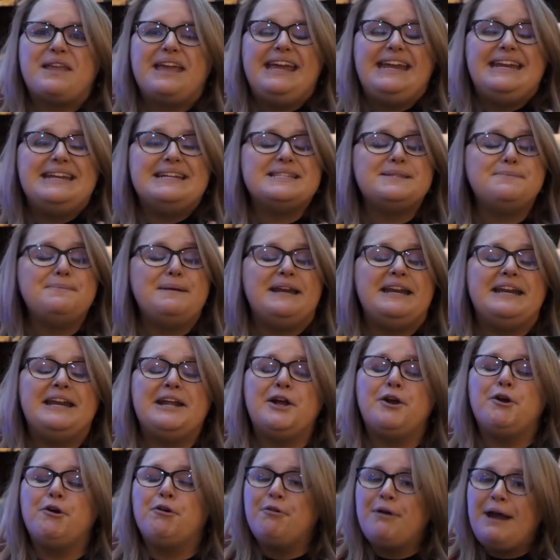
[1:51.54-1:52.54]
It has been an
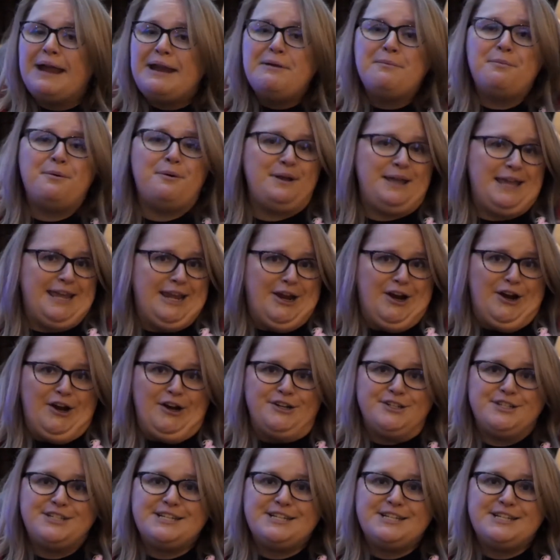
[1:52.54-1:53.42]
incredible year